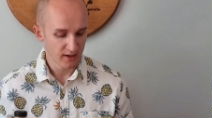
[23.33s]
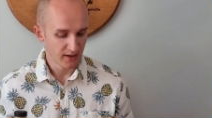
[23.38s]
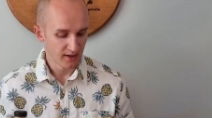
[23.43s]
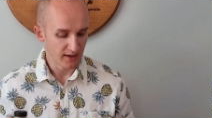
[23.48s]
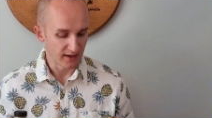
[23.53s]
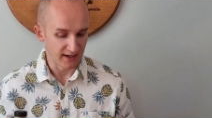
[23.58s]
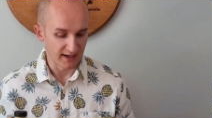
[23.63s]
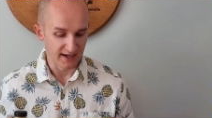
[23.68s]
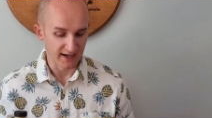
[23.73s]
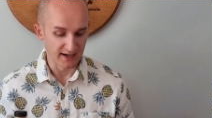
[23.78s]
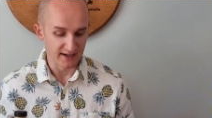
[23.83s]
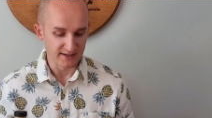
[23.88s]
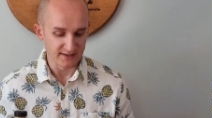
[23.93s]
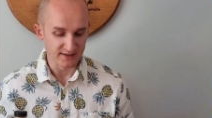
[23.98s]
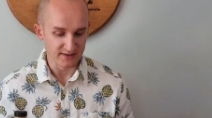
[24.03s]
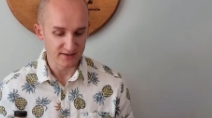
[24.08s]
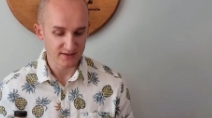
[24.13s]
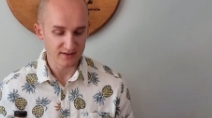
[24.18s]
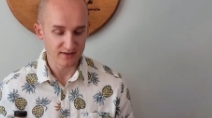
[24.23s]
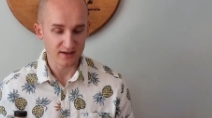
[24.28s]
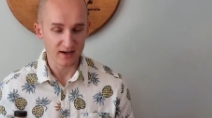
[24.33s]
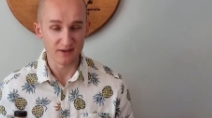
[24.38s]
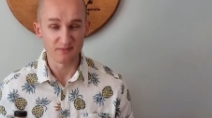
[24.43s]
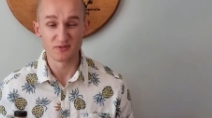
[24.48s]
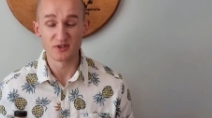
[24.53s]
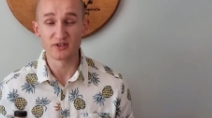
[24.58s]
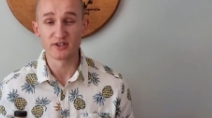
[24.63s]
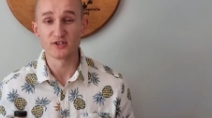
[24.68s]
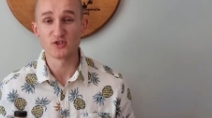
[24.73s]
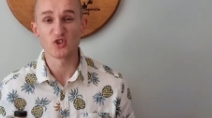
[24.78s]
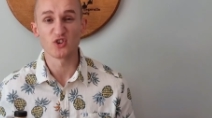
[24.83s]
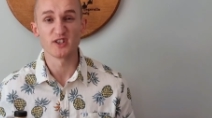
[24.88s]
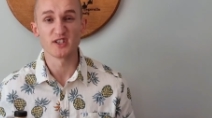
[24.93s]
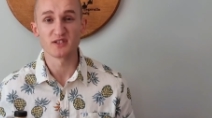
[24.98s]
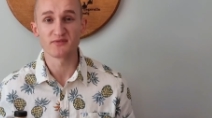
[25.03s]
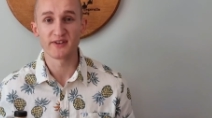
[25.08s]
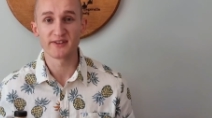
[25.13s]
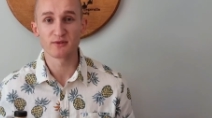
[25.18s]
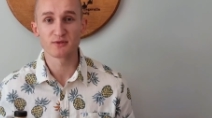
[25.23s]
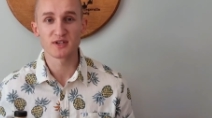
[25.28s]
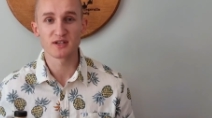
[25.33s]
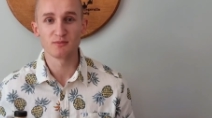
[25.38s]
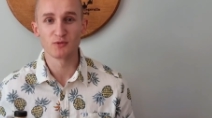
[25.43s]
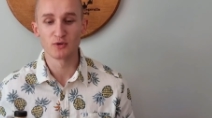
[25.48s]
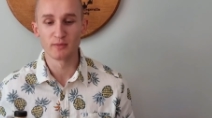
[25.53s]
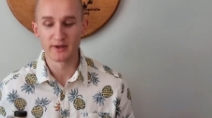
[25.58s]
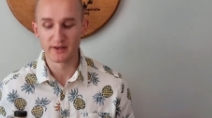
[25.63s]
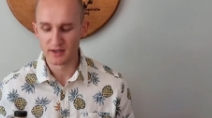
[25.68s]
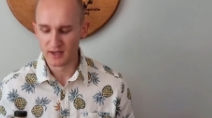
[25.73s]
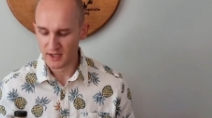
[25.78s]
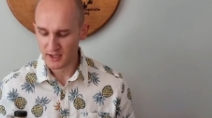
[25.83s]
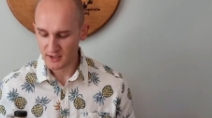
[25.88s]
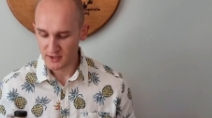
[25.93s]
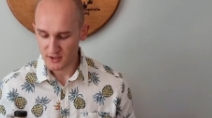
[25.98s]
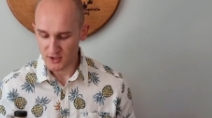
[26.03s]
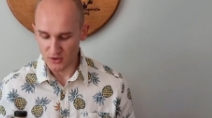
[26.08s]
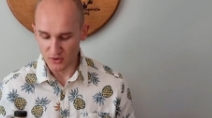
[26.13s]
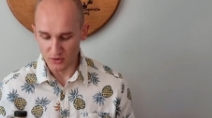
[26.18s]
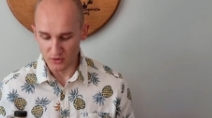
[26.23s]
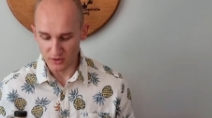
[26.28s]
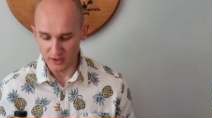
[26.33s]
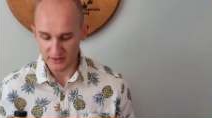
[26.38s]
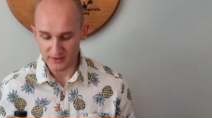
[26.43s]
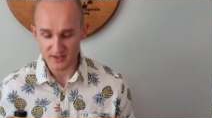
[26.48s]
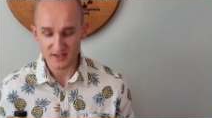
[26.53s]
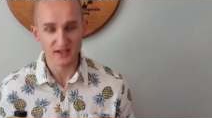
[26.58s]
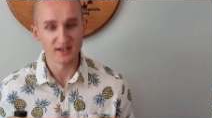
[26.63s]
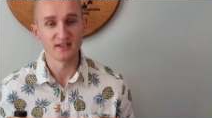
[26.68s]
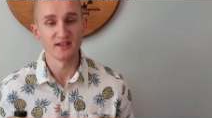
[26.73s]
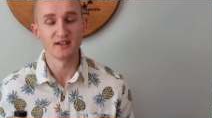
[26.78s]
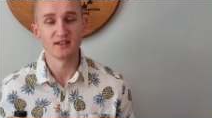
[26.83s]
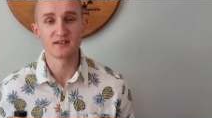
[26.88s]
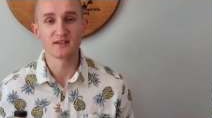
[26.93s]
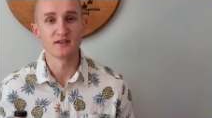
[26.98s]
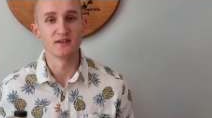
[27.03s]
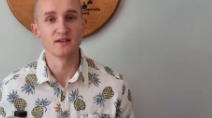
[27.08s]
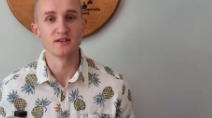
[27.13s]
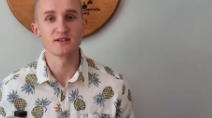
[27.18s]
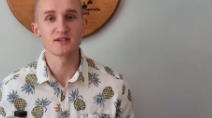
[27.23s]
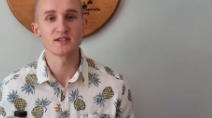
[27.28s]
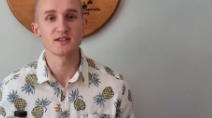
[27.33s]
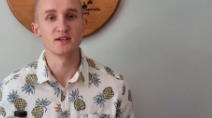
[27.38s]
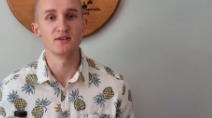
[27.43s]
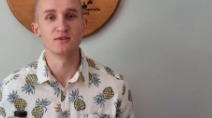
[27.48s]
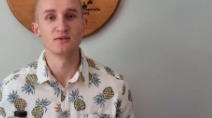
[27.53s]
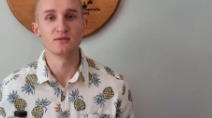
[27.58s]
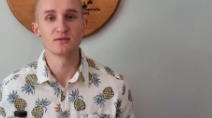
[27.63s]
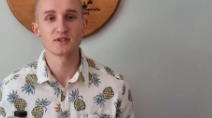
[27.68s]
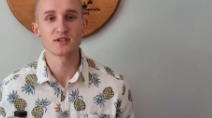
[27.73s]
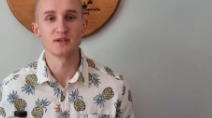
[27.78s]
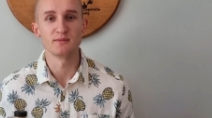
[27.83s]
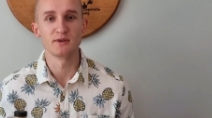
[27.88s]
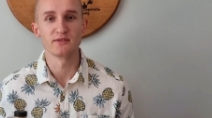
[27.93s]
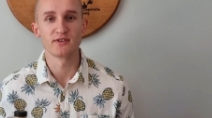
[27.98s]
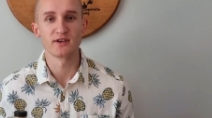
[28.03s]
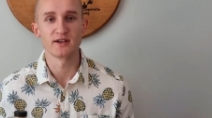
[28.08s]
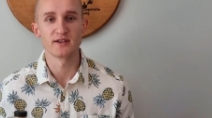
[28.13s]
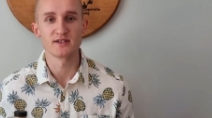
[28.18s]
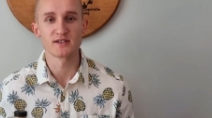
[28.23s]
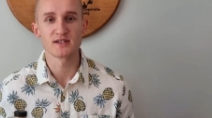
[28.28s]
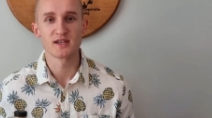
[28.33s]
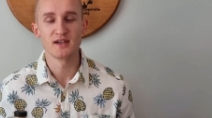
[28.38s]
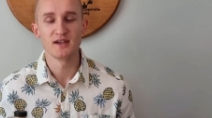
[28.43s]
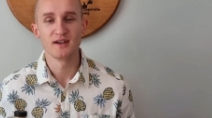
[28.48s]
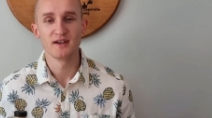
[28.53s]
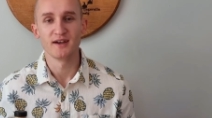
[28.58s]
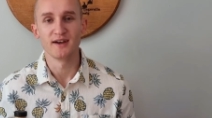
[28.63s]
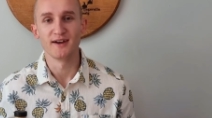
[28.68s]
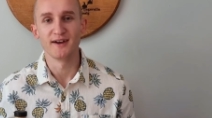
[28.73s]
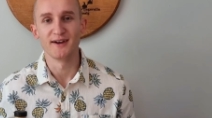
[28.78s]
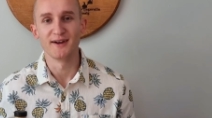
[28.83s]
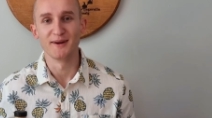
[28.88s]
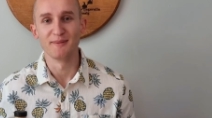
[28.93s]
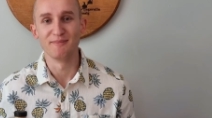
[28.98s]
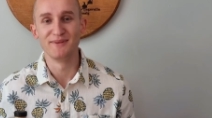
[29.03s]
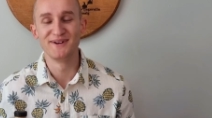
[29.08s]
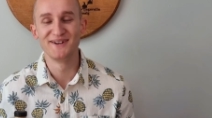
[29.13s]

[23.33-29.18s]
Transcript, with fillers: and I'm really enjoying his videos at the moment so I decided to steal some of his um,